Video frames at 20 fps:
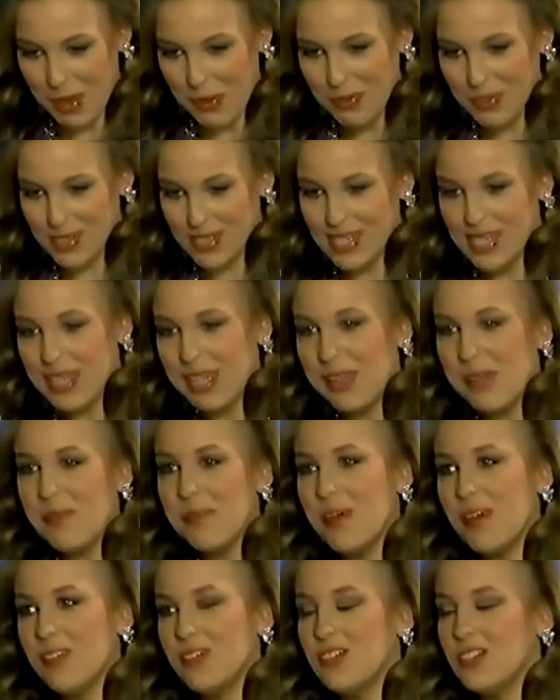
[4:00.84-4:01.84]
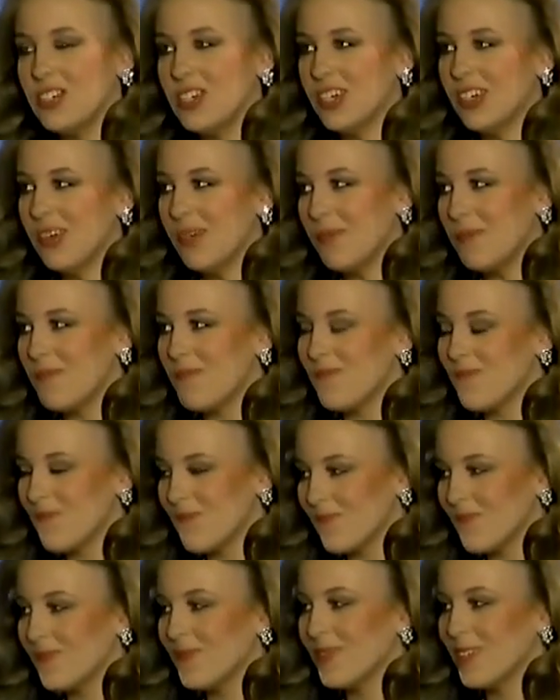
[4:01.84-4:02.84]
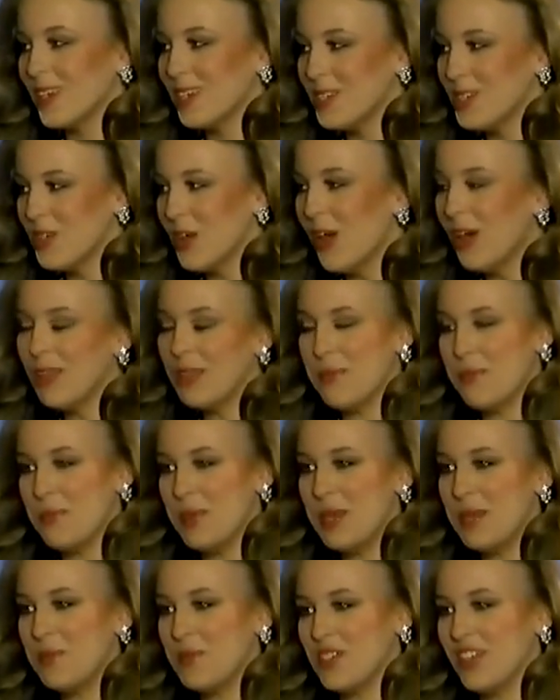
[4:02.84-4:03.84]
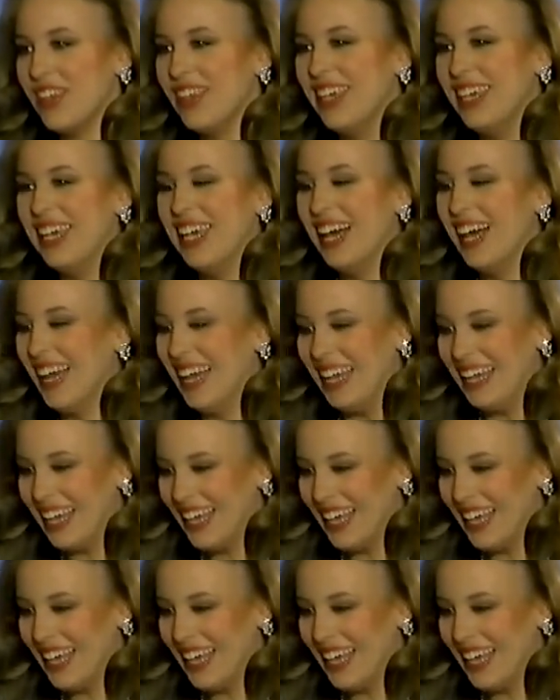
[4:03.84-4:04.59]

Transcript: I was thinking about uh, sawing the beams on the yacht.